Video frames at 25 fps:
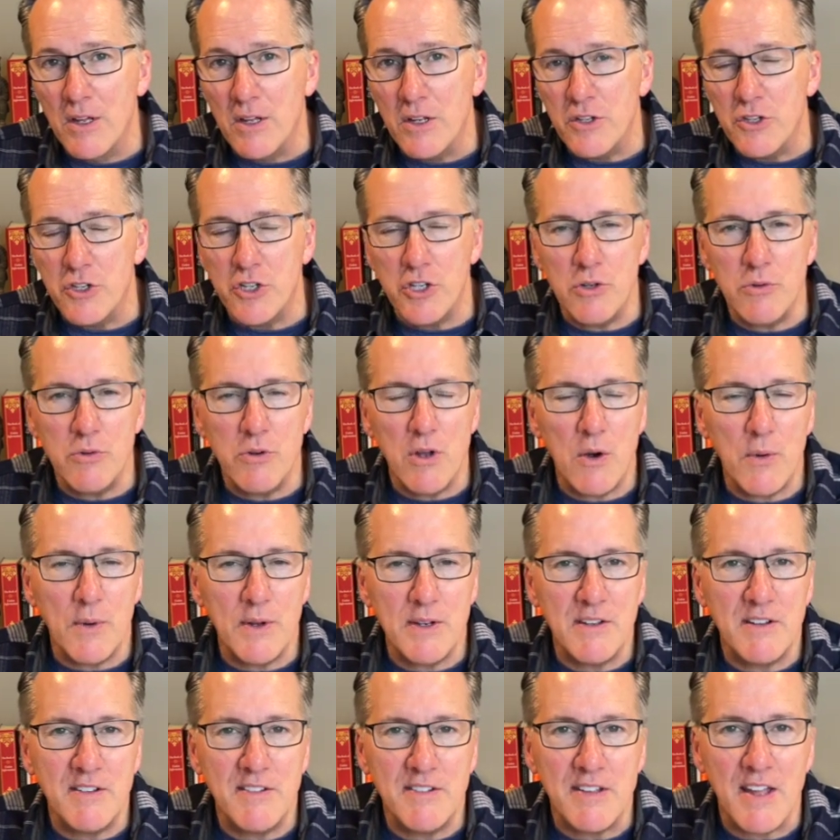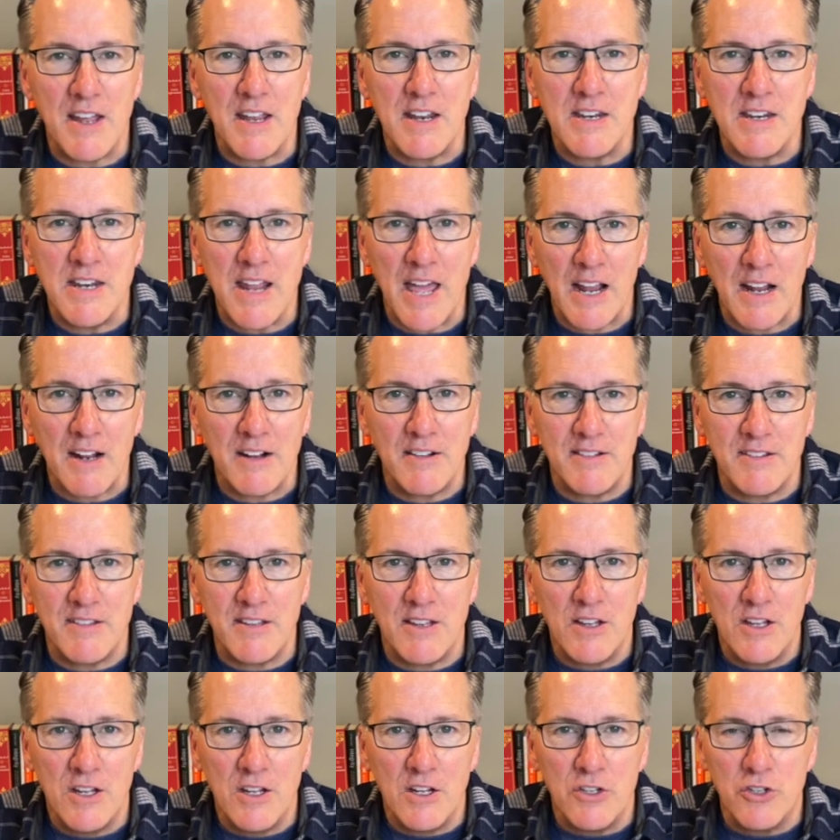Do you know what to say next?
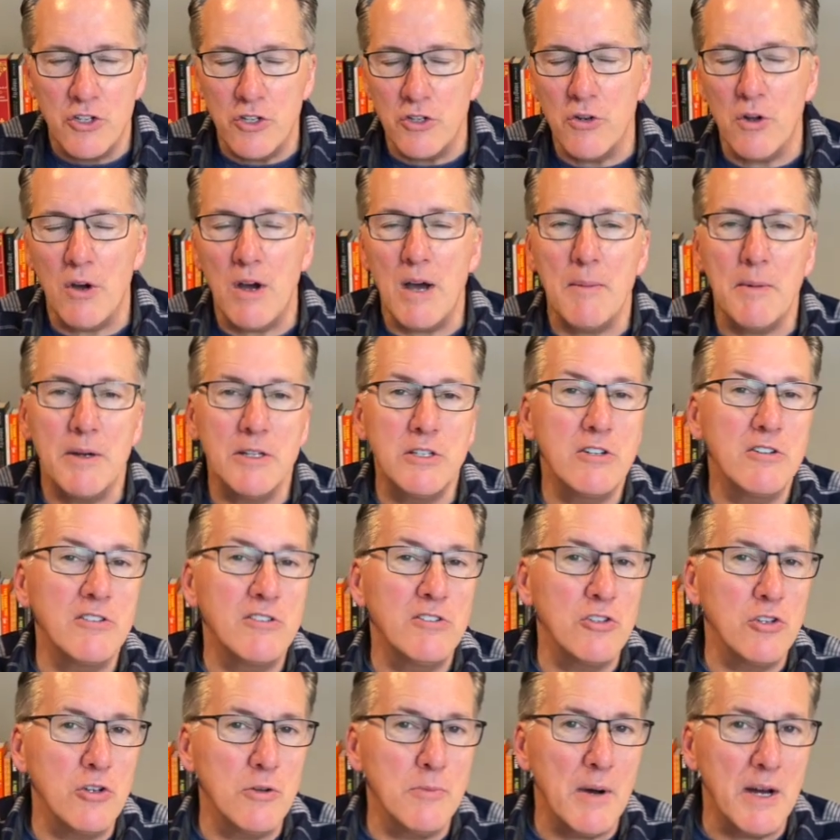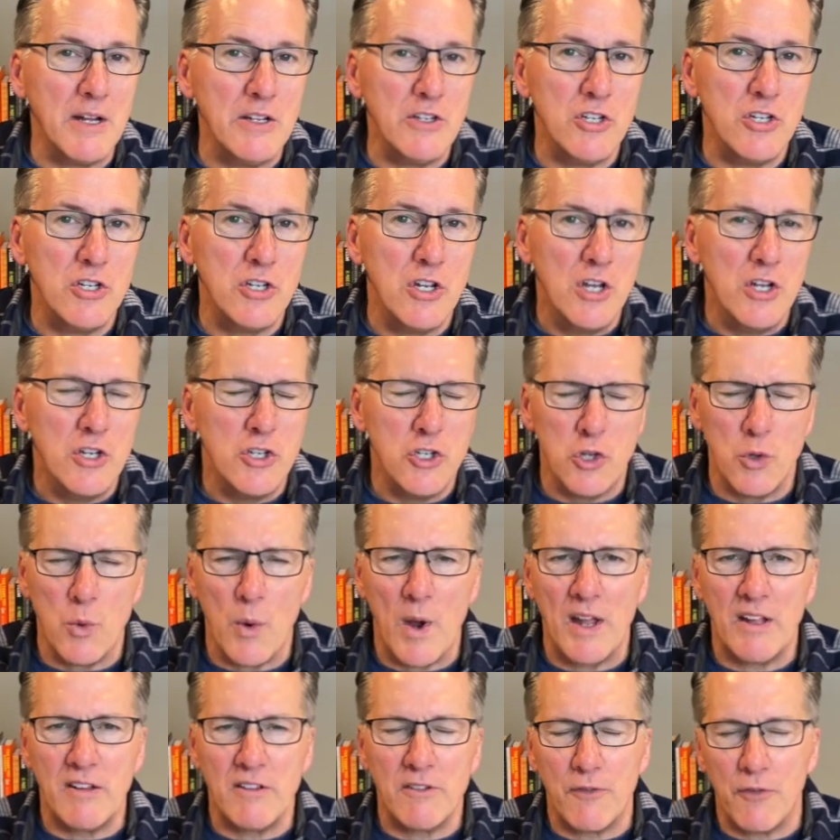Do you know how much is too much? Do you
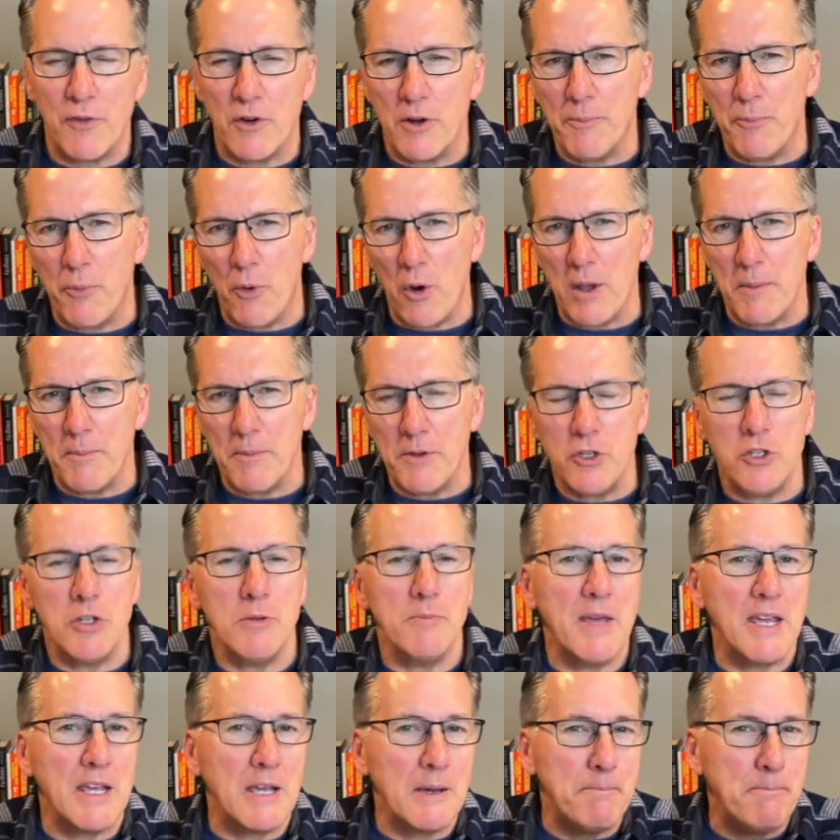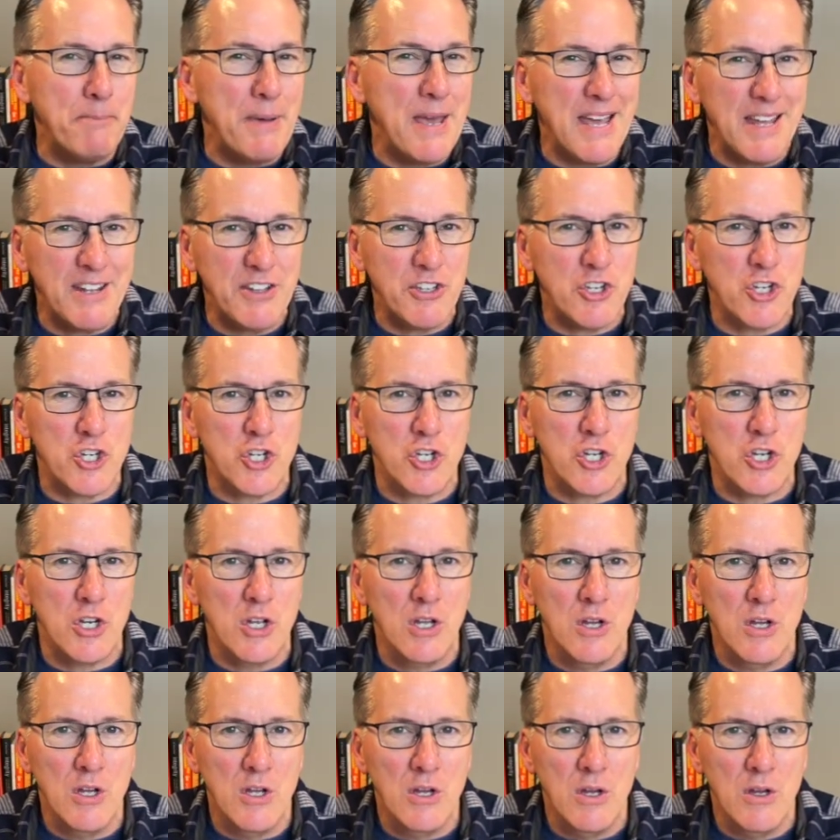ask for an appointment? Do you make a pitch?
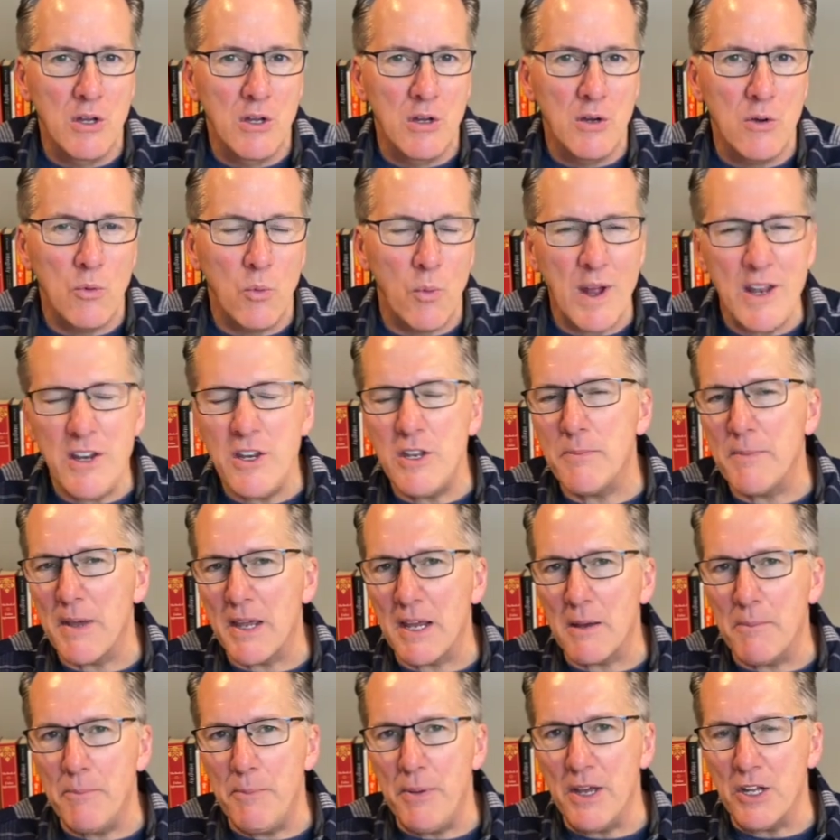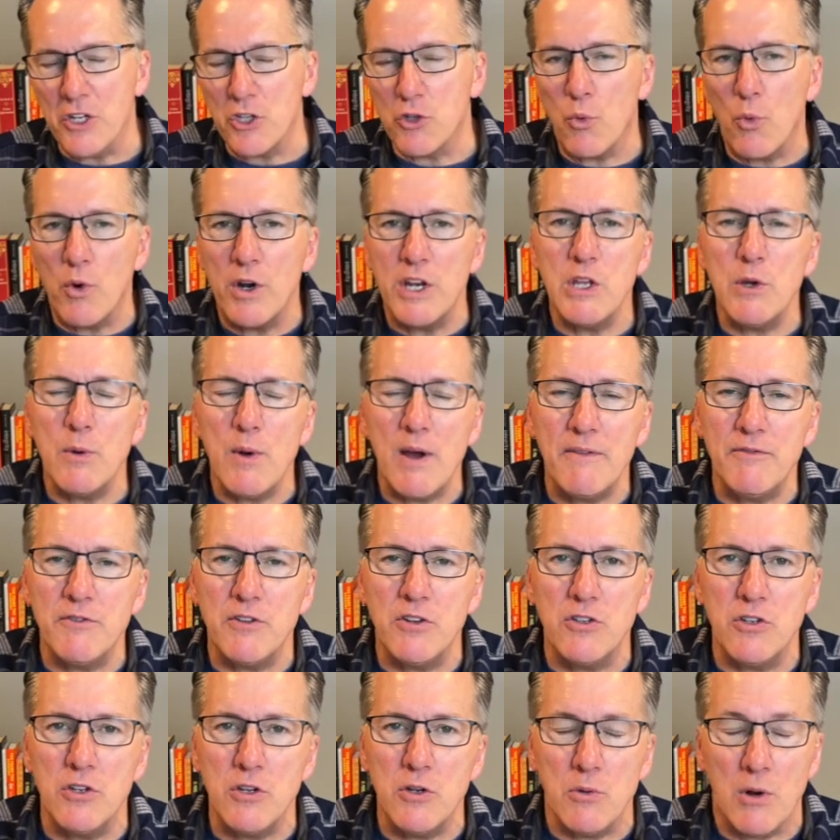When do you make a pitch? What do you have to
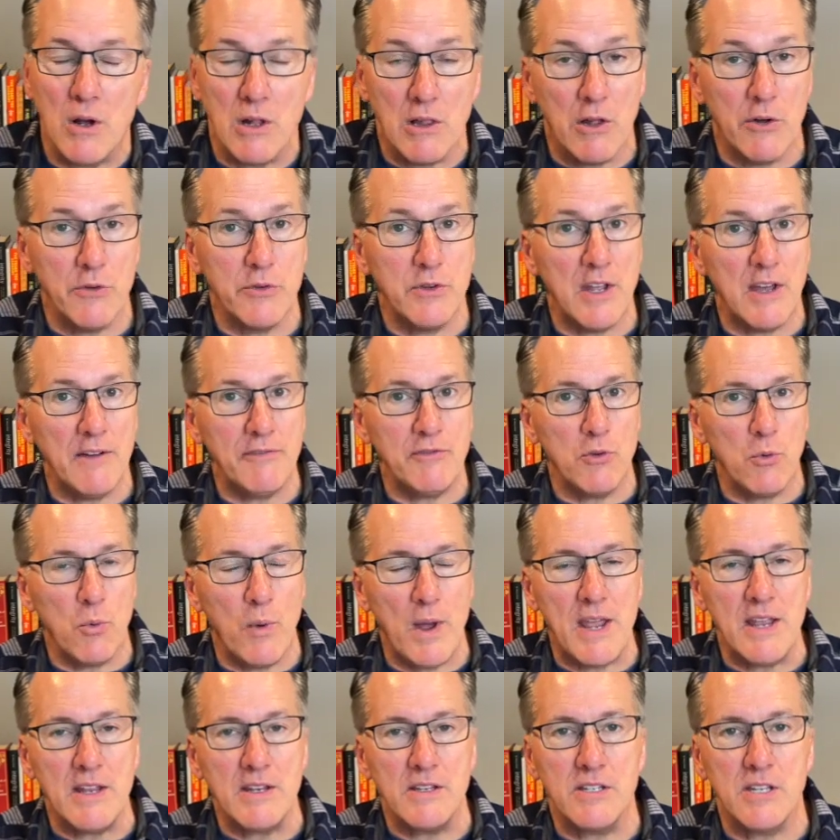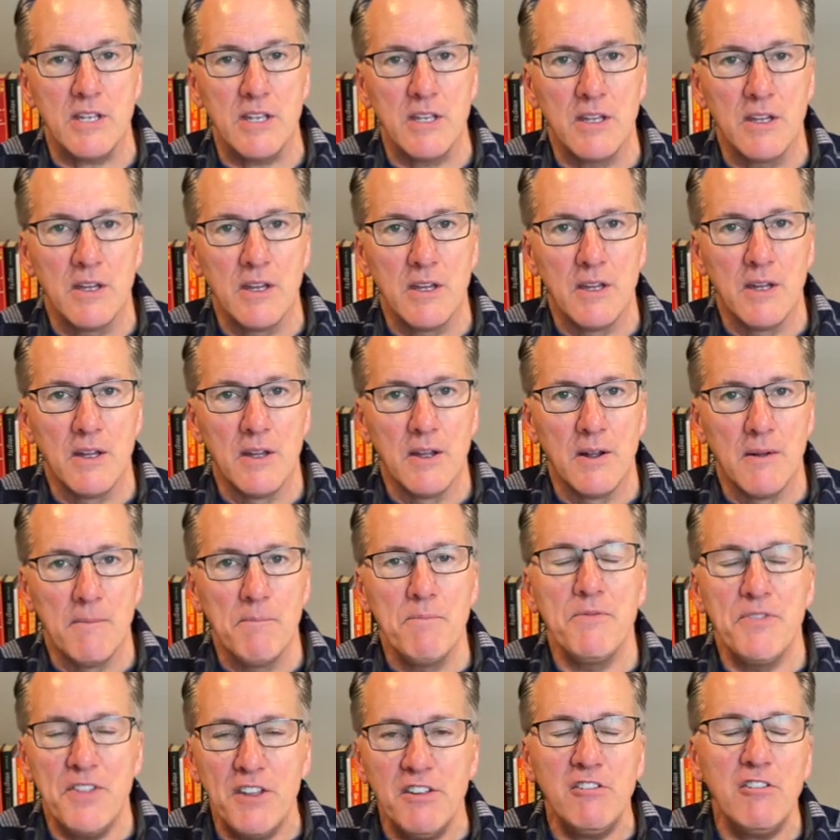do? How long do you have to wait?
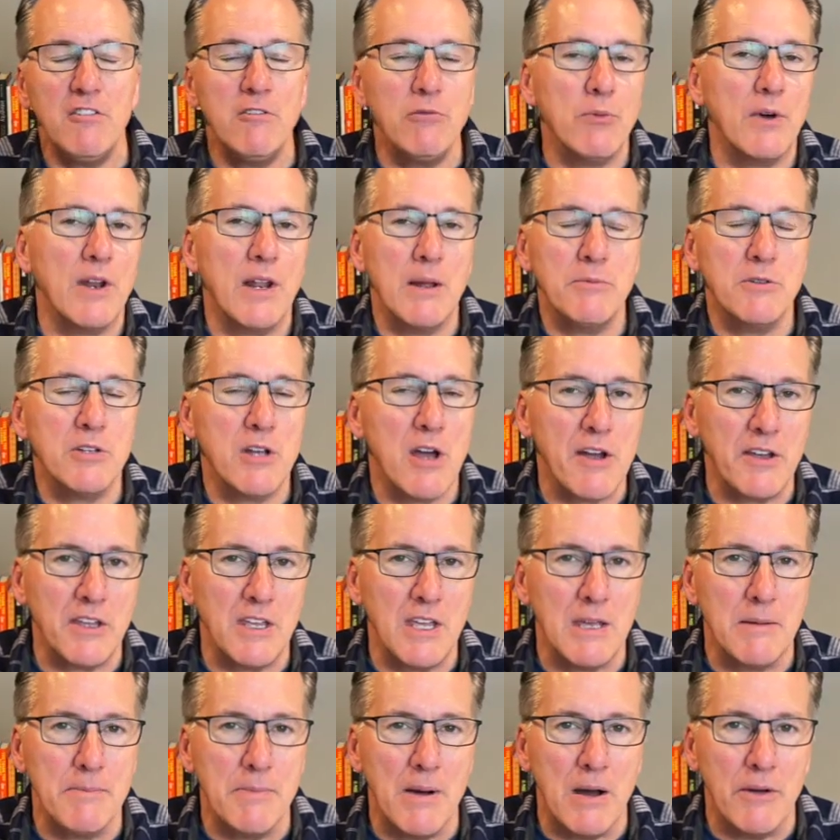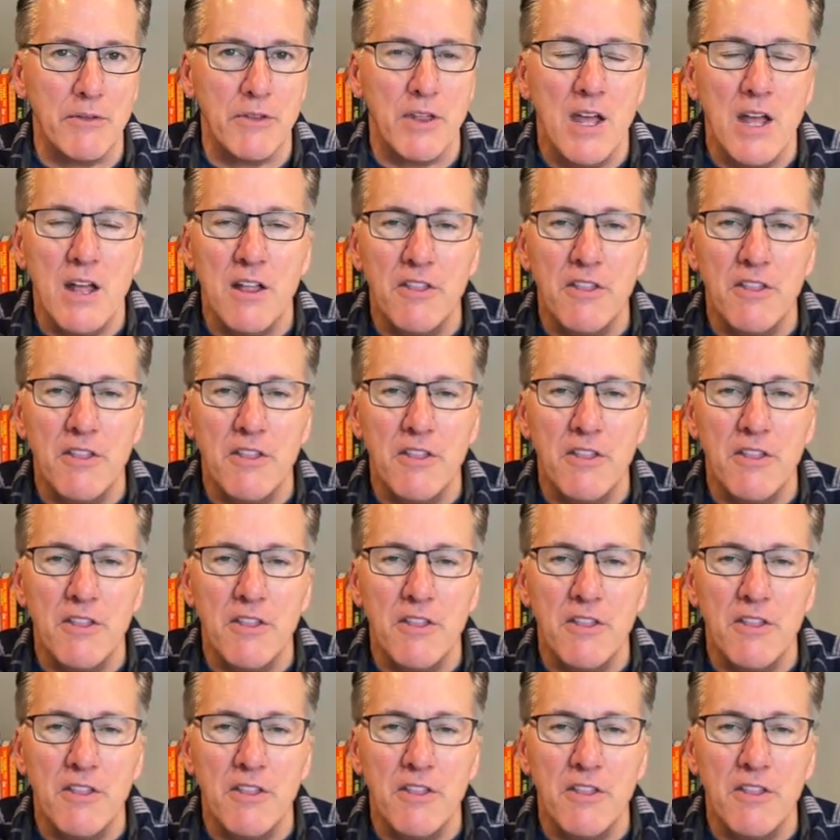This is what I'm talking about.